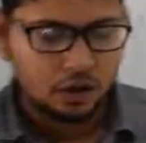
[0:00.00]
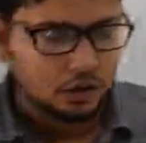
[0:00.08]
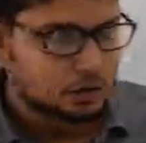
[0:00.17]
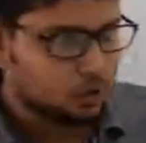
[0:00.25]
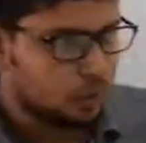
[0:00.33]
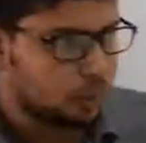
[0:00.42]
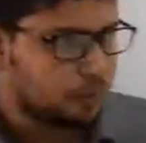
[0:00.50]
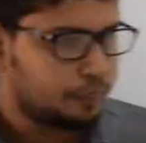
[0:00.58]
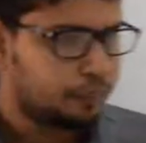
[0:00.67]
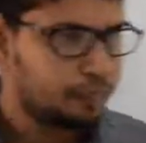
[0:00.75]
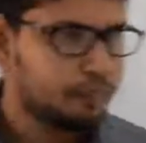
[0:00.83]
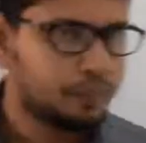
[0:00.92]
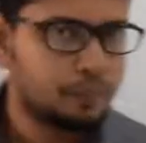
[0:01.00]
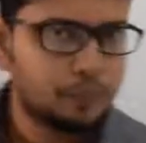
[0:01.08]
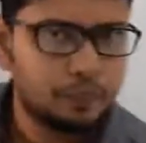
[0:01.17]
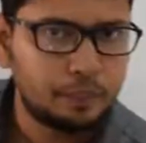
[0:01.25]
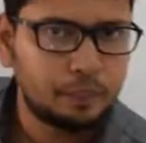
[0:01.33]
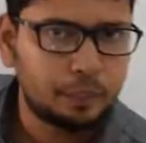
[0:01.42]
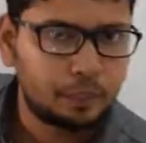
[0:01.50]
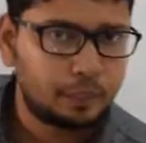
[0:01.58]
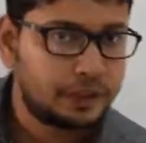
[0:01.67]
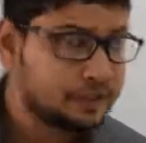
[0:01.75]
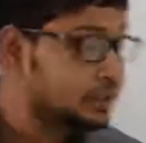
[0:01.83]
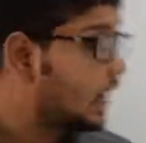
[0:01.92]
So
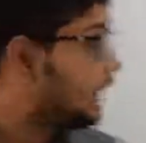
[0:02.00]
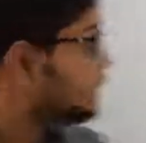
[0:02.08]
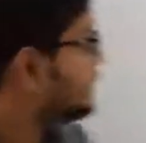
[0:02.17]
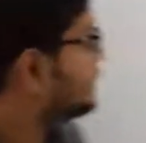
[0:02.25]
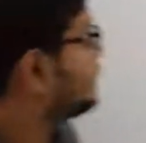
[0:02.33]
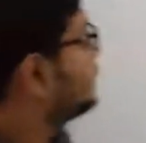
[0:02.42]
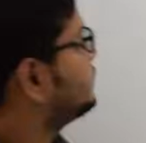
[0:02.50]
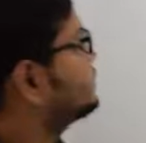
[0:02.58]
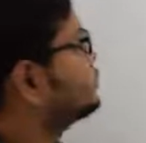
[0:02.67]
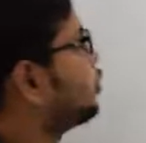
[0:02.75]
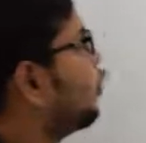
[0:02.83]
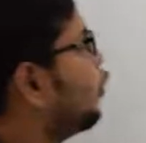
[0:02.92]
this article, this